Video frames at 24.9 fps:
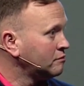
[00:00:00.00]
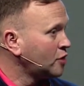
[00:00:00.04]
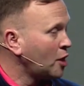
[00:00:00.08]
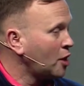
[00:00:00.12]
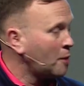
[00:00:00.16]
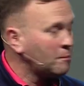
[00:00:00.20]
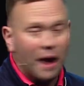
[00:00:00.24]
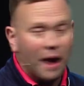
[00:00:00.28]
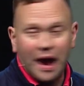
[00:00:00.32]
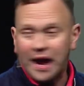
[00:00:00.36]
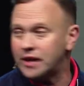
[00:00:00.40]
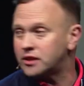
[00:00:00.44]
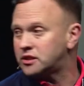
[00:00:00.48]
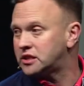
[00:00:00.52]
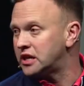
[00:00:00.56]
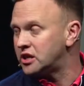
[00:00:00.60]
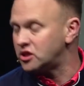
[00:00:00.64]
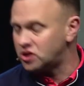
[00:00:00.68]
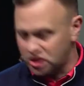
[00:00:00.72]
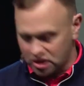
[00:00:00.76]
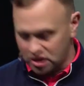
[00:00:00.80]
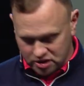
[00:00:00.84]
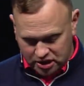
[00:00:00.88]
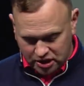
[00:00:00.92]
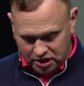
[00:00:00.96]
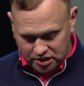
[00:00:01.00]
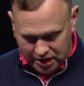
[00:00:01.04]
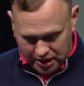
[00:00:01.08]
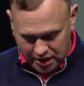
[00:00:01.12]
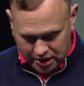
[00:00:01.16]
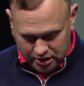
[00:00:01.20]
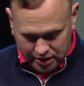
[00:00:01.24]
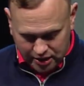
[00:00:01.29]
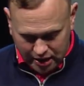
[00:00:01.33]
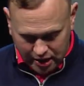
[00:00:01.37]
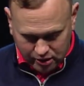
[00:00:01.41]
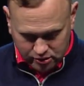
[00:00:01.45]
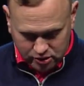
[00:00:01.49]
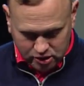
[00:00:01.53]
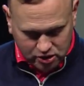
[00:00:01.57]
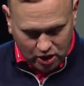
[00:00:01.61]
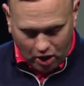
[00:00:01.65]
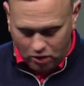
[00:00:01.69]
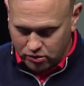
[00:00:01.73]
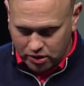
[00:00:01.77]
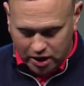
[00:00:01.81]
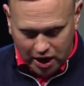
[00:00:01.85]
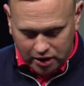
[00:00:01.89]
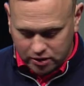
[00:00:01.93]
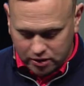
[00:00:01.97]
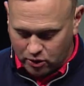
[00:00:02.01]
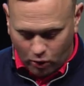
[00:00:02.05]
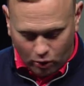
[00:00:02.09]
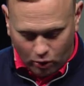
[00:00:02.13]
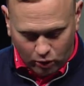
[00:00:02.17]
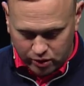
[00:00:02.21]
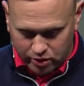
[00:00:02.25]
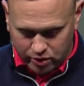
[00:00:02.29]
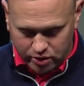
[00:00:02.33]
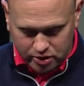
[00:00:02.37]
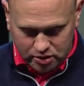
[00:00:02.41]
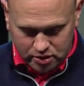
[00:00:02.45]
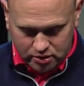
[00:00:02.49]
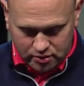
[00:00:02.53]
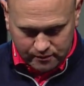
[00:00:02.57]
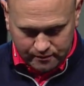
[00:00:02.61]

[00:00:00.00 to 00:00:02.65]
Pay attention to details. Don't cut corners.